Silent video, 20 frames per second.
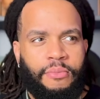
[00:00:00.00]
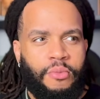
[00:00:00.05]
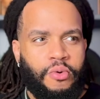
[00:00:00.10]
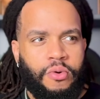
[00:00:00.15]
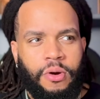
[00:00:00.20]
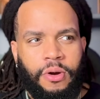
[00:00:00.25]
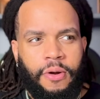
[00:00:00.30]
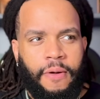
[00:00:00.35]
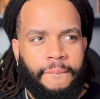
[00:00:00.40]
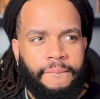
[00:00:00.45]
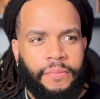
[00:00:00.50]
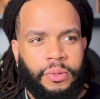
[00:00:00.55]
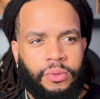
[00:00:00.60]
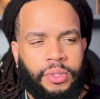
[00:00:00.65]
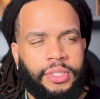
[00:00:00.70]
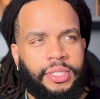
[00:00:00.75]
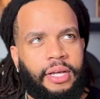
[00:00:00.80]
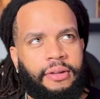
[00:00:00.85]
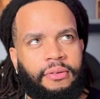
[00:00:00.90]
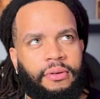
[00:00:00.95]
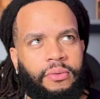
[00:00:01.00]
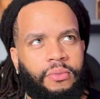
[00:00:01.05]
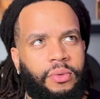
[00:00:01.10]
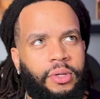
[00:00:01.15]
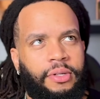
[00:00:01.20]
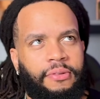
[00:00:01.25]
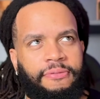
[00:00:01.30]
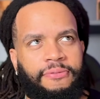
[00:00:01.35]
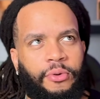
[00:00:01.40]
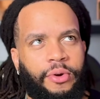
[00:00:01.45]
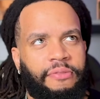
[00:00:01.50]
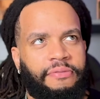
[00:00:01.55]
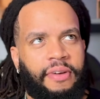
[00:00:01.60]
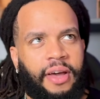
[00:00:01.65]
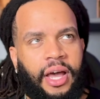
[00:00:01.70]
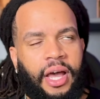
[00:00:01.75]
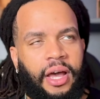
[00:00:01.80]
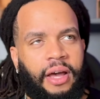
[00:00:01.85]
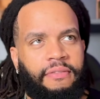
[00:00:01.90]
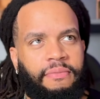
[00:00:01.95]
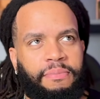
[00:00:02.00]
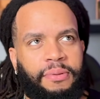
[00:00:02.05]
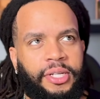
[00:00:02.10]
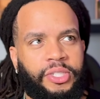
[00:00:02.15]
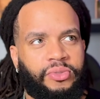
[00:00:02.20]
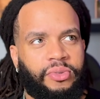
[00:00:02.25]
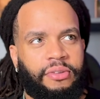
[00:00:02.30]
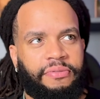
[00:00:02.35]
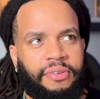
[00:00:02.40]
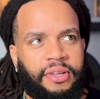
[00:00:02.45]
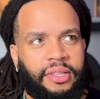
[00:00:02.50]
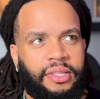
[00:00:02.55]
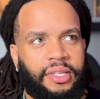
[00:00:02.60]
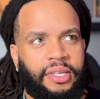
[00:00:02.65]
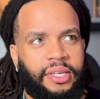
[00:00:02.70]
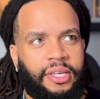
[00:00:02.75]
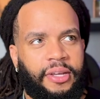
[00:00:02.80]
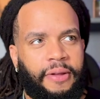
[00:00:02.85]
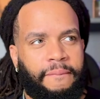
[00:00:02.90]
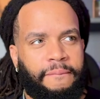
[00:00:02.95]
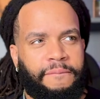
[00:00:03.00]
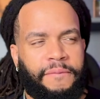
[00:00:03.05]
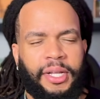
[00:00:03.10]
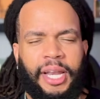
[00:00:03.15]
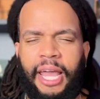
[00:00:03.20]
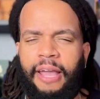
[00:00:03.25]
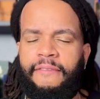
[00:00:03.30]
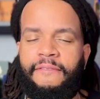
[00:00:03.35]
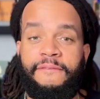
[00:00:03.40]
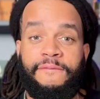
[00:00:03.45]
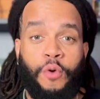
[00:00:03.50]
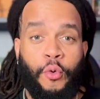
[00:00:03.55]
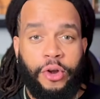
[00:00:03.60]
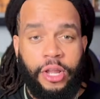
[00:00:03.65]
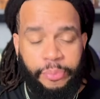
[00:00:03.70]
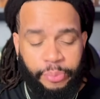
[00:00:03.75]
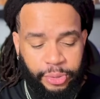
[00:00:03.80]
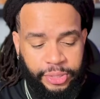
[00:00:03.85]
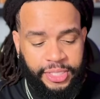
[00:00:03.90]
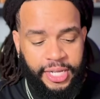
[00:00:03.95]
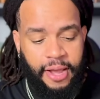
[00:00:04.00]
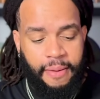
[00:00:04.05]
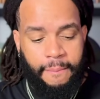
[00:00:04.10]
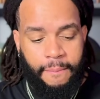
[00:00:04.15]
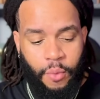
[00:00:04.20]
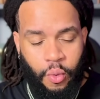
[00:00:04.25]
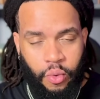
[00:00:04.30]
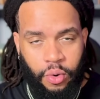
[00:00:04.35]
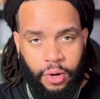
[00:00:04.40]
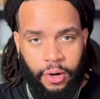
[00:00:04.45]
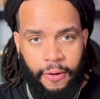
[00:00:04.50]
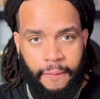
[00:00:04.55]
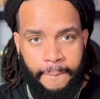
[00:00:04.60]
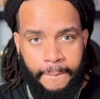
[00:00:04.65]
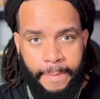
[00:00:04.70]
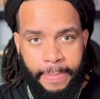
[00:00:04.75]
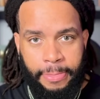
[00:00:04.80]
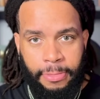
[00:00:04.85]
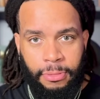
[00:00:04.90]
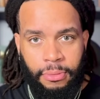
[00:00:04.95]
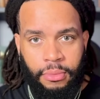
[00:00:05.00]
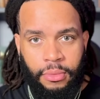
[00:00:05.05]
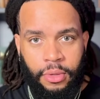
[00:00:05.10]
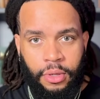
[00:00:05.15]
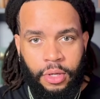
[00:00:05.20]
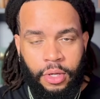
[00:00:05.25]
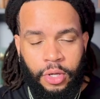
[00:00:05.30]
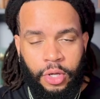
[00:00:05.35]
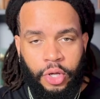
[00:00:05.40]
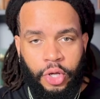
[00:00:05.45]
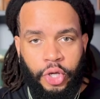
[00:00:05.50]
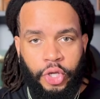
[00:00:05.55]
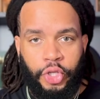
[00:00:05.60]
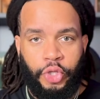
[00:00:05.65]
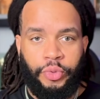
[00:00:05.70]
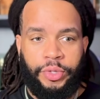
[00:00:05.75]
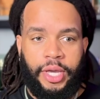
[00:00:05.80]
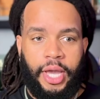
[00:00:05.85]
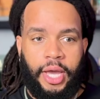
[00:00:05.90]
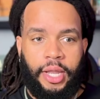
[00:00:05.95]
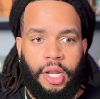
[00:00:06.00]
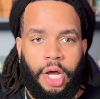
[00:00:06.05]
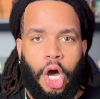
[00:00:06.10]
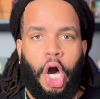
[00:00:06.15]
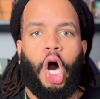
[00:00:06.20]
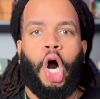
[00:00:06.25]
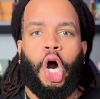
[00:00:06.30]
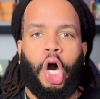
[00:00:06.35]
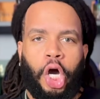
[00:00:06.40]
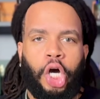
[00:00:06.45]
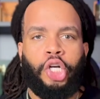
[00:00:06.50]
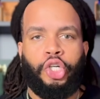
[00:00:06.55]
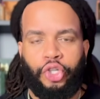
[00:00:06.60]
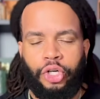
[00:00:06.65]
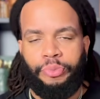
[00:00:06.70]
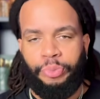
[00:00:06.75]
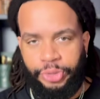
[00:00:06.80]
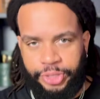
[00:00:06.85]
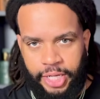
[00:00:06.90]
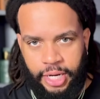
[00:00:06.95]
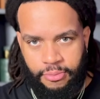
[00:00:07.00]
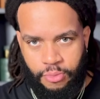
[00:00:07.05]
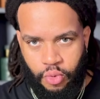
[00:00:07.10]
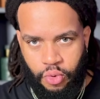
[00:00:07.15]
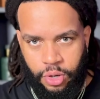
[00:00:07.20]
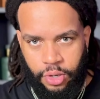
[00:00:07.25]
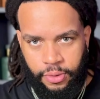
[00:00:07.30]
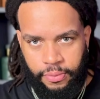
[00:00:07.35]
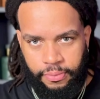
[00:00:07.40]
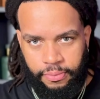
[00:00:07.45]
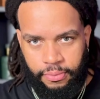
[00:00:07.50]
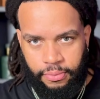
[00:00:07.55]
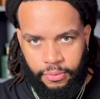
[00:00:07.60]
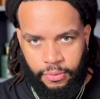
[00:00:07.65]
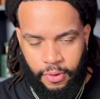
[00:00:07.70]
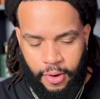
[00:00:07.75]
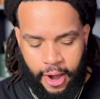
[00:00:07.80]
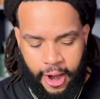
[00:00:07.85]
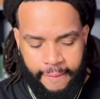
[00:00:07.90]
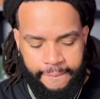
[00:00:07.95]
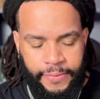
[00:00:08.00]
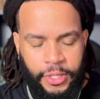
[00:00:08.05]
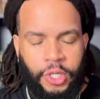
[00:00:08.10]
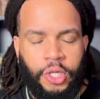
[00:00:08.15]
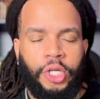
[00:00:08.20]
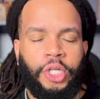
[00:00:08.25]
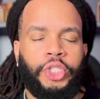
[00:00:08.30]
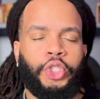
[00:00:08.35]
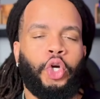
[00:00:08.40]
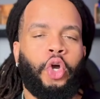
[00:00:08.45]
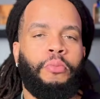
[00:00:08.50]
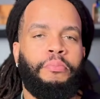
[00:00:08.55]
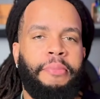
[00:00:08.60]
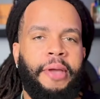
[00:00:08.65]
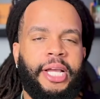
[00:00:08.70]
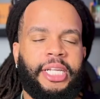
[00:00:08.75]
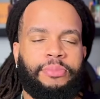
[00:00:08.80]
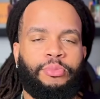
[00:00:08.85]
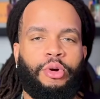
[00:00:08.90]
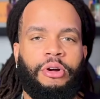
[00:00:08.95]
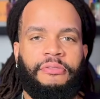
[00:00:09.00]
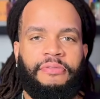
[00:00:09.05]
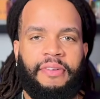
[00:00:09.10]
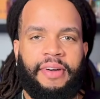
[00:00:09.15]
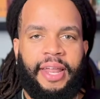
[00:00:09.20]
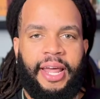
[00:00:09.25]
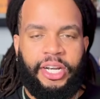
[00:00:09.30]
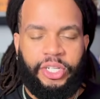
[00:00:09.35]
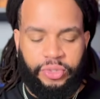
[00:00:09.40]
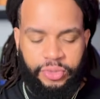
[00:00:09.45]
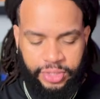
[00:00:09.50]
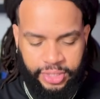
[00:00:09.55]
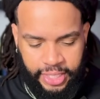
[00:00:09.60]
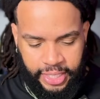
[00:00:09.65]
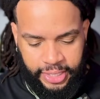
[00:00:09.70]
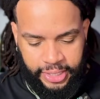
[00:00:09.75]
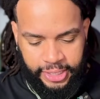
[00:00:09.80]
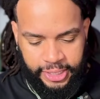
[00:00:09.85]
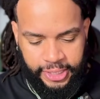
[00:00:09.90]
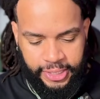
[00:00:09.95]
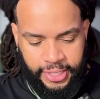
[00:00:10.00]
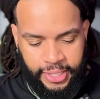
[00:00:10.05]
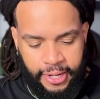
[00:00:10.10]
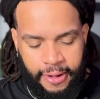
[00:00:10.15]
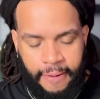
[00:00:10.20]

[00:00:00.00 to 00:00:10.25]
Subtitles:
more, what is that, 145 plus 350, but like 40% more, you get 100% more, right? So it makes more financial sense.